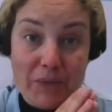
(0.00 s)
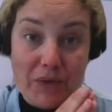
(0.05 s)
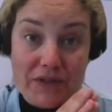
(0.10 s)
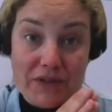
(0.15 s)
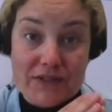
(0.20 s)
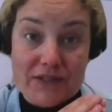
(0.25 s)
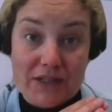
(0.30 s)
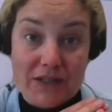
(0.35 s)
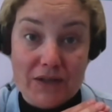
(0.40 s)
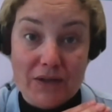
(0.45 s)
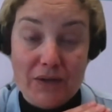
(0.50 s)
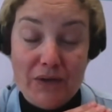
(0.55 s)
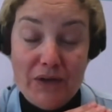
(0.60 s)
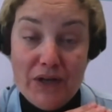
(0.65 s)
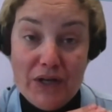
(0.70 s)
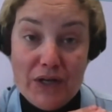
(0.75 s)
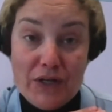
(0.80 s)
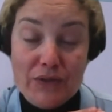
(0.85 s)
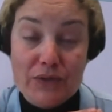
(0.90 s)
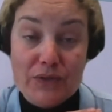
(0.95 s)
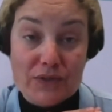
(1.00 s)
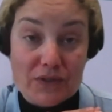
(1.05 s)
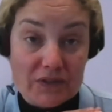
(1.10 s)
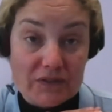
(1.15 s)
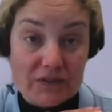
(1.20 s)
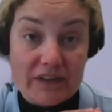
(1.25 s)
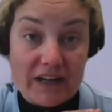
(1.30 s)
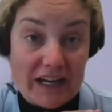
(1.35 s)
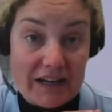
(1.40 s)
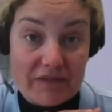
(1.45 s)
wants to
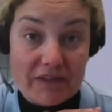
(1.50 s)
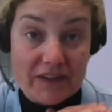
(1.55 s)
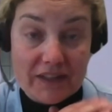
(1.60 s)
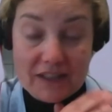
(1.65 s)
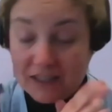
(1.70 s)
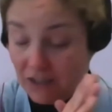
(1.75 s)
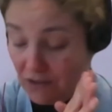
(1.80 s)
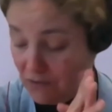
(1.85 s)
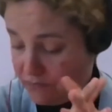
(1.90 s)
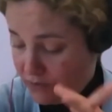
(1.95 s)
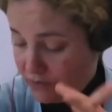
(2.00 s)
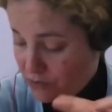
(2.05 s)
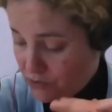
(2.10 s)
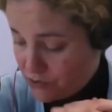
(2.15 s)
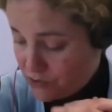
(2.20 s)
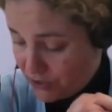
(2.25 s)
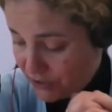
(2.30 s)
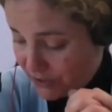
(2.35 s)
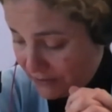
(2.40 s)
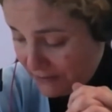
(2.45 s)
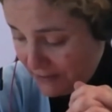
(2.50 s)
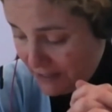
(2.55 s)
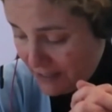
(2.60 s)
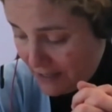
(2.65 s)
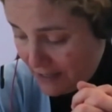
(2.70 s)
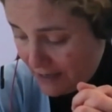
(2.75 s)
survive in the near future.